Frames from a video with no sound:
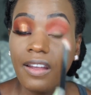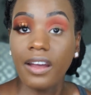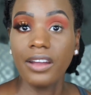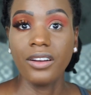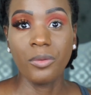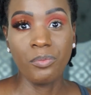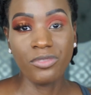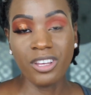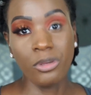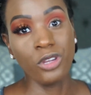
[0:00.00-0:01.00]
I know
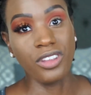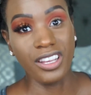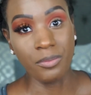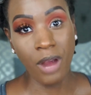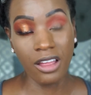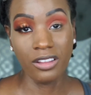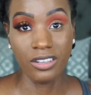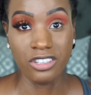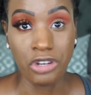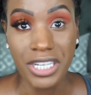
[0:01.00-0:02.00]
some of you think it probably
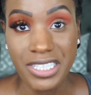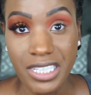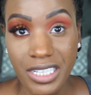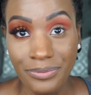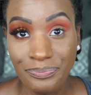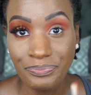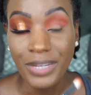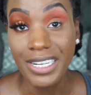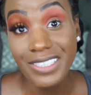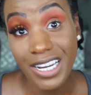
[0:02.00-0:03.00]
looks crazy,
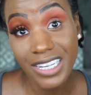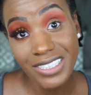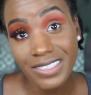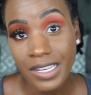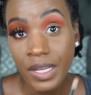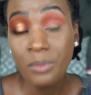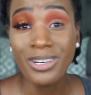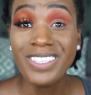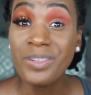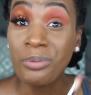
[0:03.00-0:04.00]
and it does, but it's a